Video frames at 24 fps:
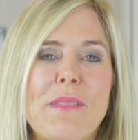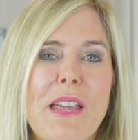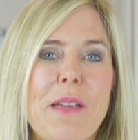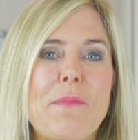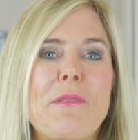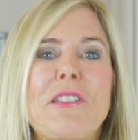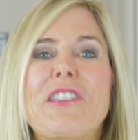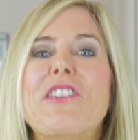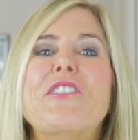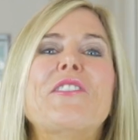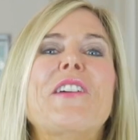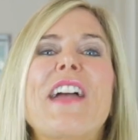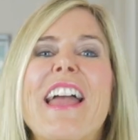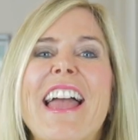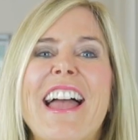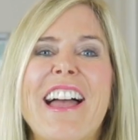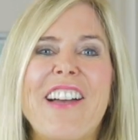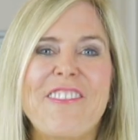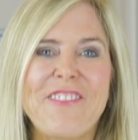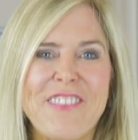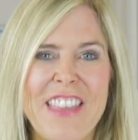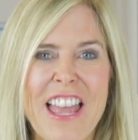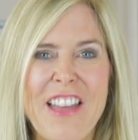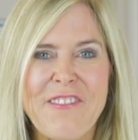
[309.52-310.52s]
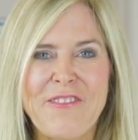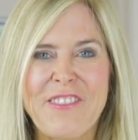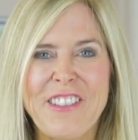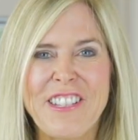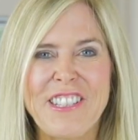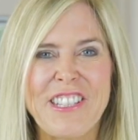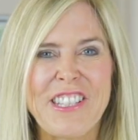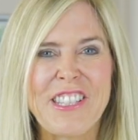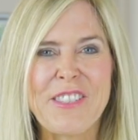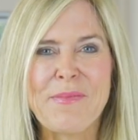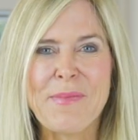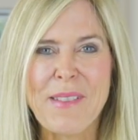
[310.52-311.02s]
Maybe you have that
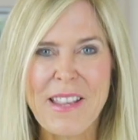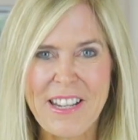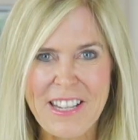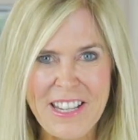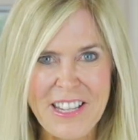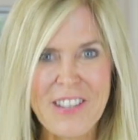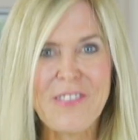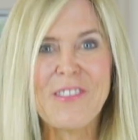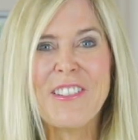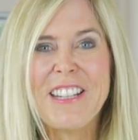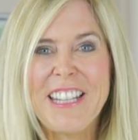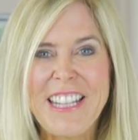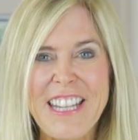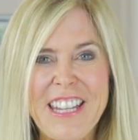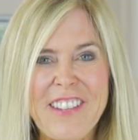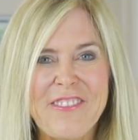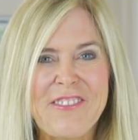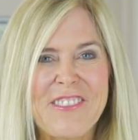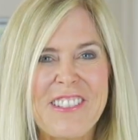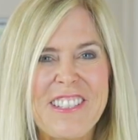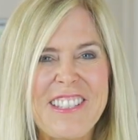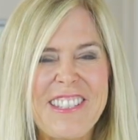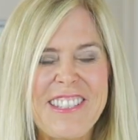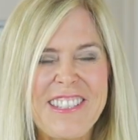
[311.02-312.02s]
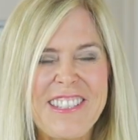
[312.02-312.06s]
fitness buddy you wanna give one